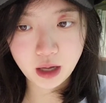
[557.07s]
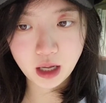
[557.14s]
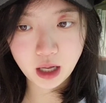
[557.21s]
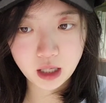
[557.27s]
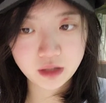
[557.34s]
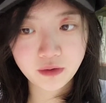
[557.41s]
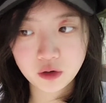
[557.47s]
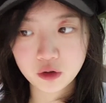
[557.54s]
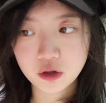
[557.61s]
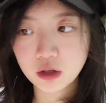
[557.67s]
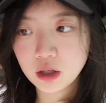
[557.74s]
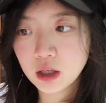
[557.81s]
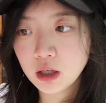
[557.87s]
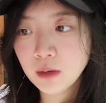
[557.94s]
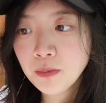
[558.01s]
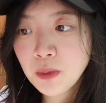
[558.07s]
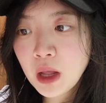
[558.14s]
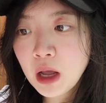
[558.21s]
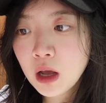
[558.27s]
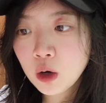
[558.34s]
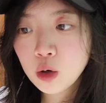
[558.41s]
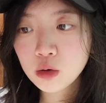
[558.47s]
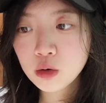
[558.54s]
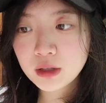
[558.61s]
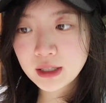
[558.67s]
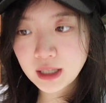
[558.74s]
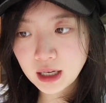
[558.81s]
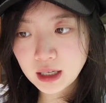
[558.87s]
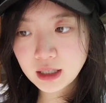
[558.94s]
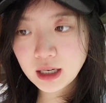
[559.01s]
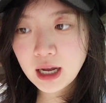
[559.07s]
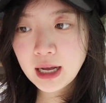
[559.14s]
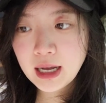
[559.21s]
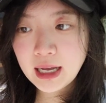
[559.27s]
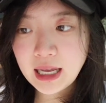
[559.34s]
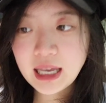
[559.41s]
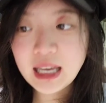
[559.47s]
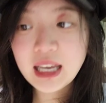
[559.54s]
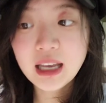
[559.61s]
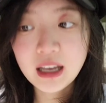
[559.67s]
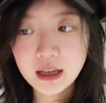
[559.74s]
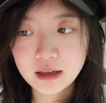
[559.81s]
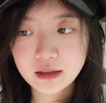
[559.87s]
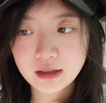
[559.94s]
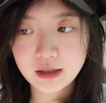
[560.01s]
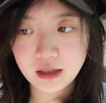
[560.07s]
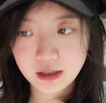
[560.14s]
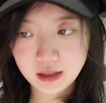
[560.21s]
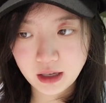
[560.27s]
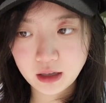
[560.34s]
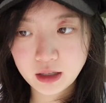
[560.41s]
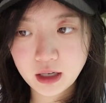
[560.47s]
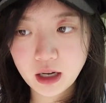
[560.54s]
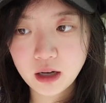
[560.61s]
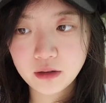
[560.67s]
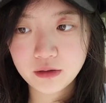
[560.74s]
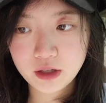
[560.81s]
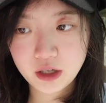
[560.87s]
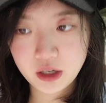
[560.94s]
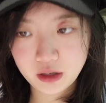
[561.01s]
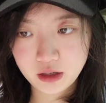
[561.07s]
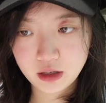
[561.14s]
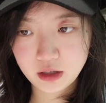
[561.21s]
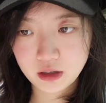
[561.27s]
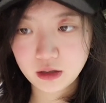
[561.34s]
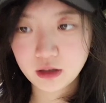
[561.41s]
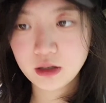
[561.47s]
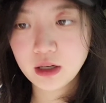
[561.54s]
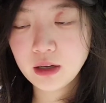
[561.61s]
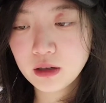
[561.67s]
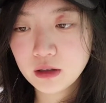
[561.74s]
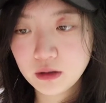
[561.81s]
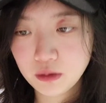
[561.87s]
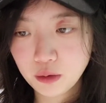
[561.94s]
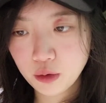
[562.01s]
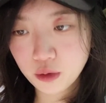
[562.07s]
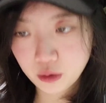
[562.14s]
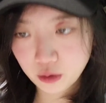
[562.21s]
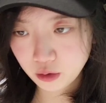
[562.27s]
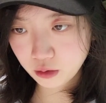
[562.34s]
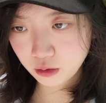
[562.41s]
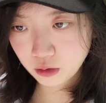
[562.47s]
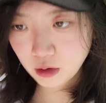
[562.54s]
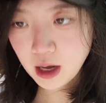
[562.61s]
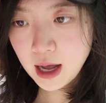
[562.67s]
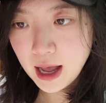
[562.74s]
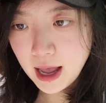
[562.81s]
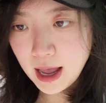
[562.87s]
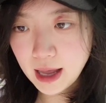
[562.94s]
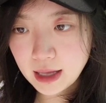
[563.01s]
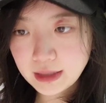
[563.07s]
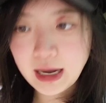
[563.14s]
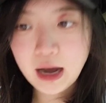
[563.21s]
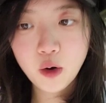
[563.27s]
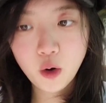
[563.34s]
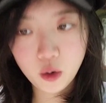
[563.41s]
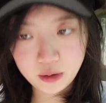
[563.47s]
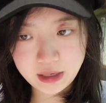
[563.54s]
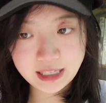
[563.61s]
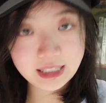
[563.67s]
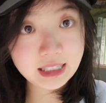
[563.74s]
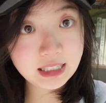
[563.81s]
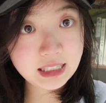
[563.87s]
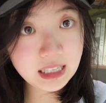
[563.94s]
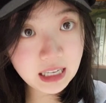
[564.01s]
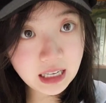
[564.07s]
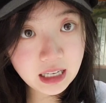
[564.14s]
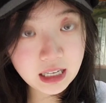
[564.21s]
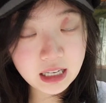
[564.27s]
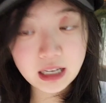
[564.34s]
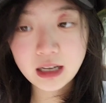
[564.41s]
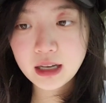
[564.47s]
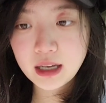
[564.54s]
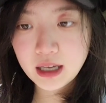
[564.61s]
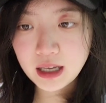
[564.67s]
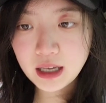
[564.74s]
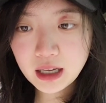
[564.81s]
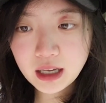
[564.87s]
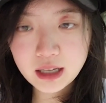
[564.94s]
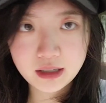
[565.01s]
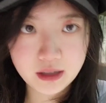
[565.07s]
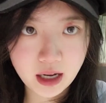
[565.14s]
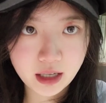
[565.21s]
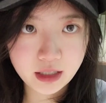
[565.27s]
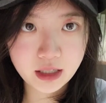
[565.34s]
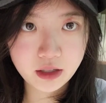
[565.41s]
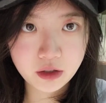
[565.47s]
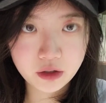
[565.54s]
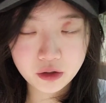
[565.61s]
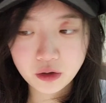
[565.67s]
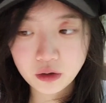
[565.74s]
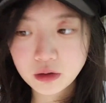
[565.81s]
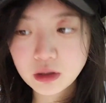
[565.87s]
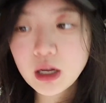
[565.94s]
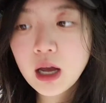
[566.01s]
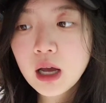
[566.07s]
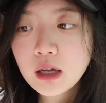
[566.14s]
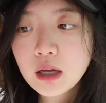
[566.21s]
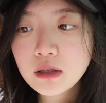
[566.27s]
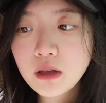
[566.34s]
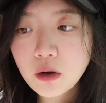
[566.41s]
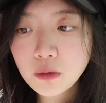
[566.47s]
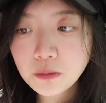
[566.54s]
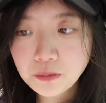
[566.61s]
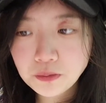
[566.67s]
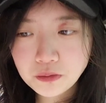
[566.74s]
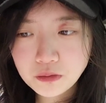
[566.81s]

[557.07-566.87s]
is Feng Shengge. Whose son? He is the son of Shui Shui Shui Shui Hu Hu Hu. And how old is he? He is 19 years old. So